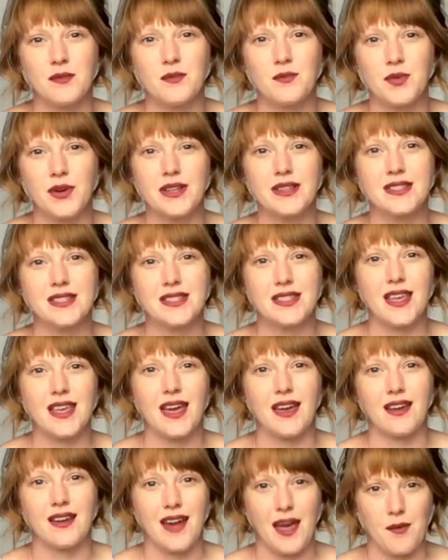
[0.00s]
Prince,
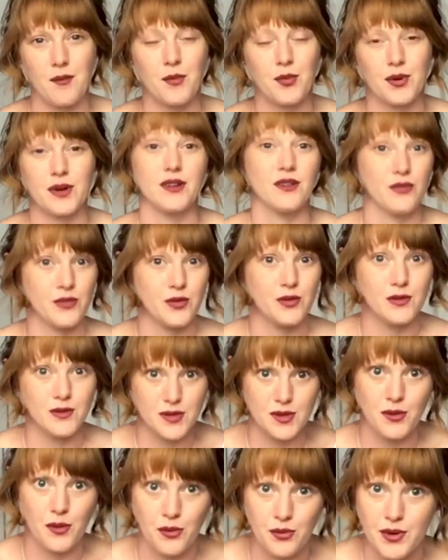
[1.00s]
King and Emperor of Thorns
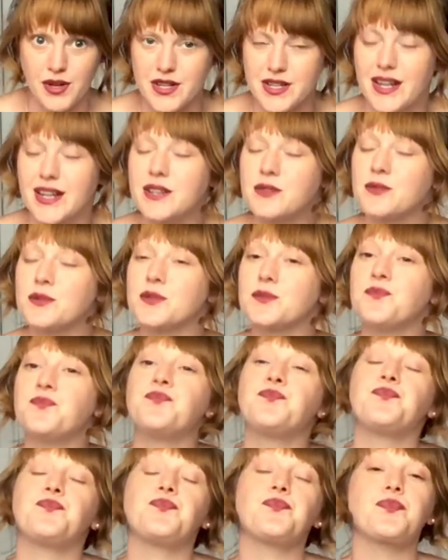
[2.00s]
are the 3 titles.
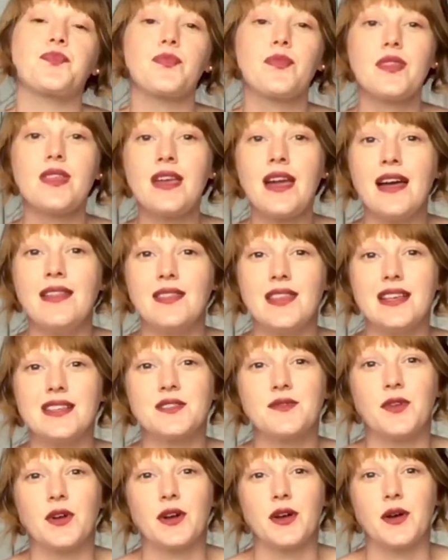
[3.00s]
And these
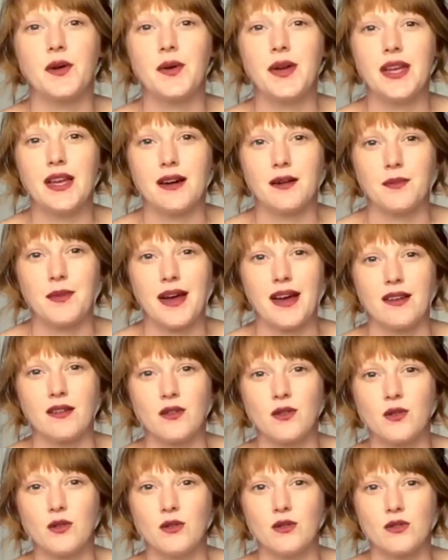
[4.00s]
follow a young man
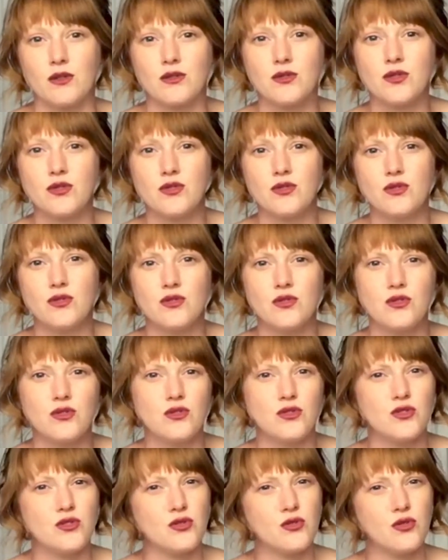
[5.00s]
called
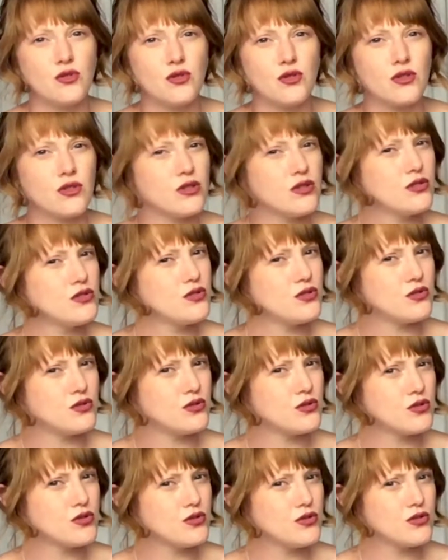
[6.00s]
George,
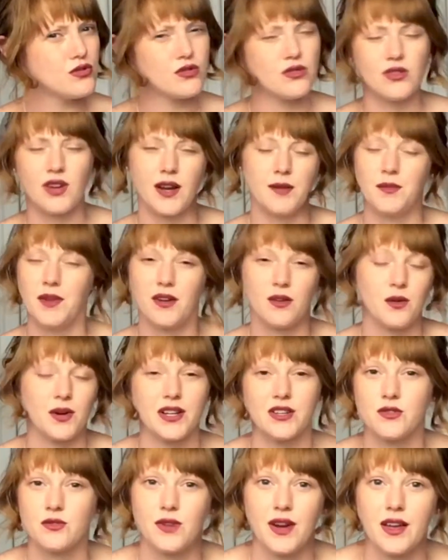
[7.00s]
I'm not quite
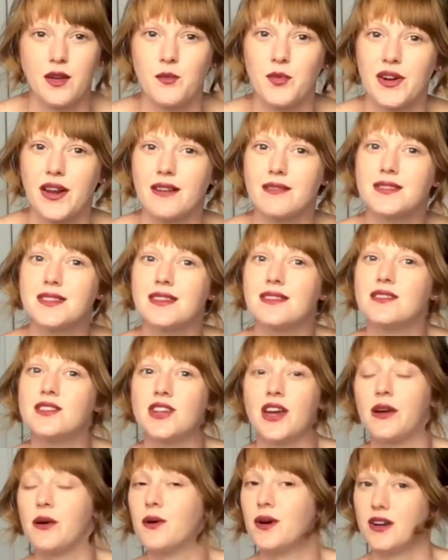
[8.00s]
sure how you pronounce it,
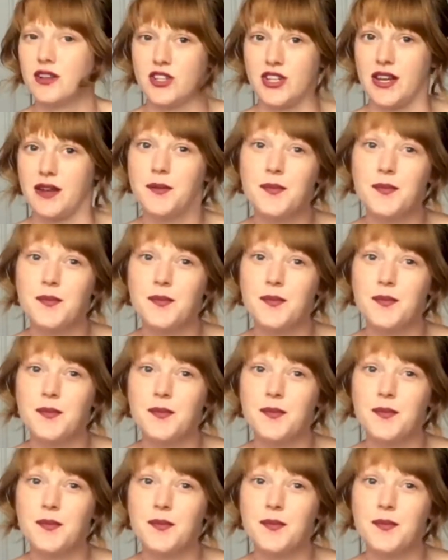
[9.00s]
George,